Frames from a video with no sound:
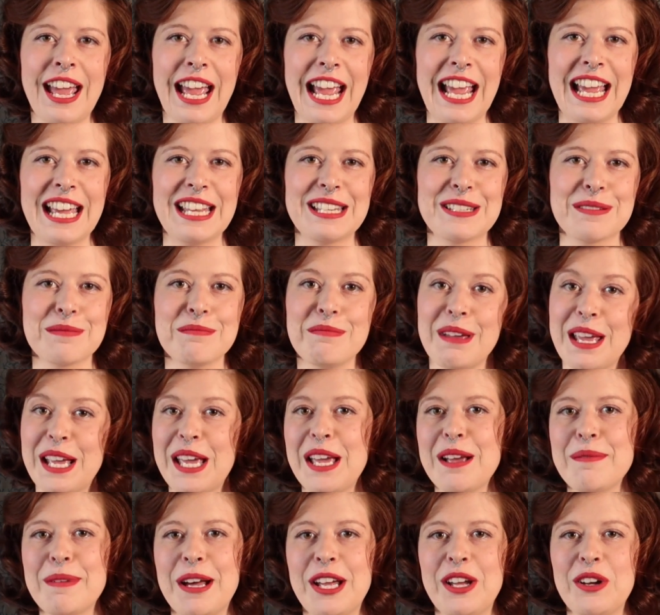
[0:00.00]
and
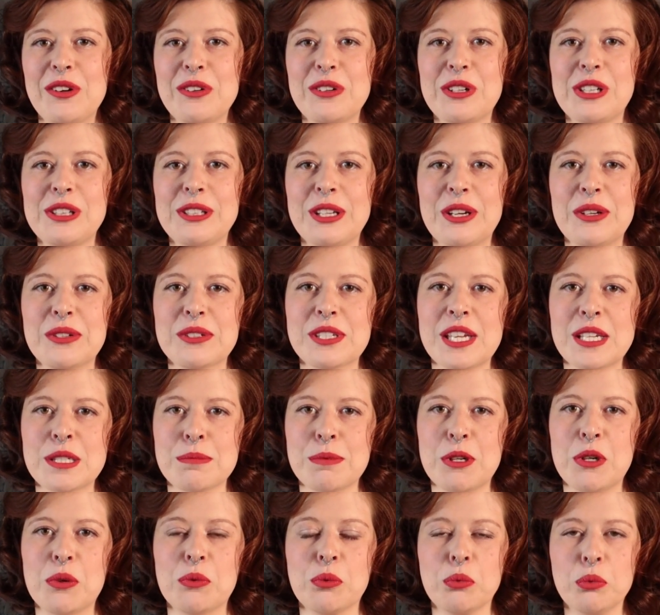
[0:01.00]
making my own clothes has
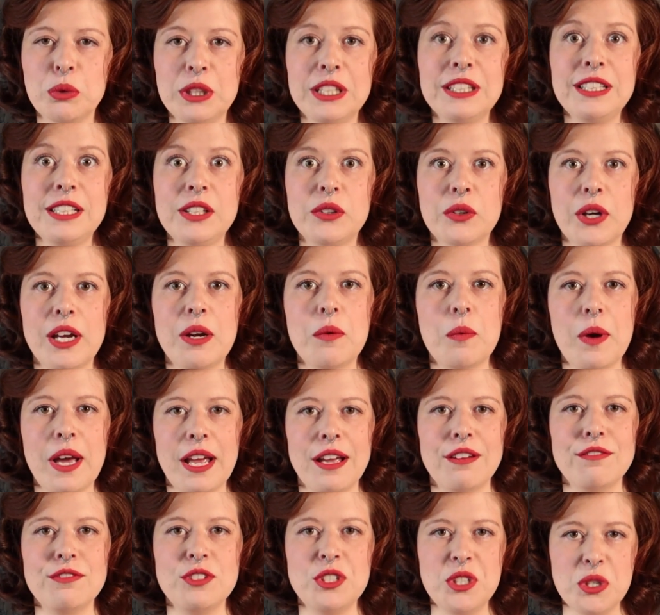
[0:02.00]
been a really great
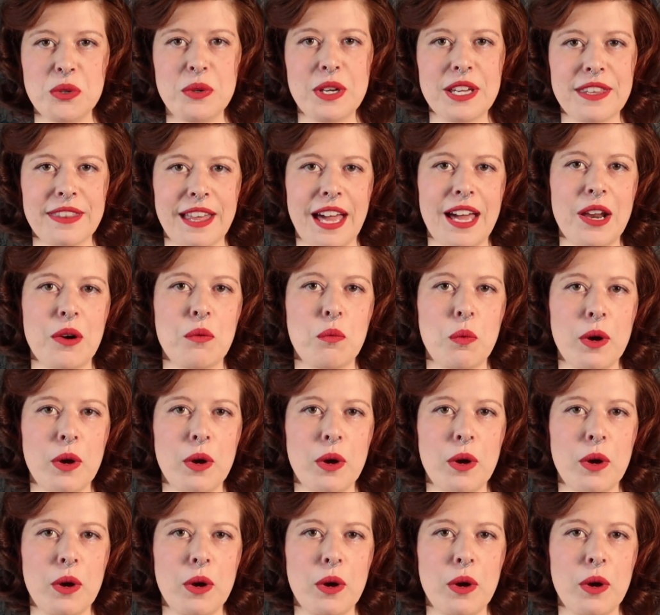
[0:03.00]
way of doing that,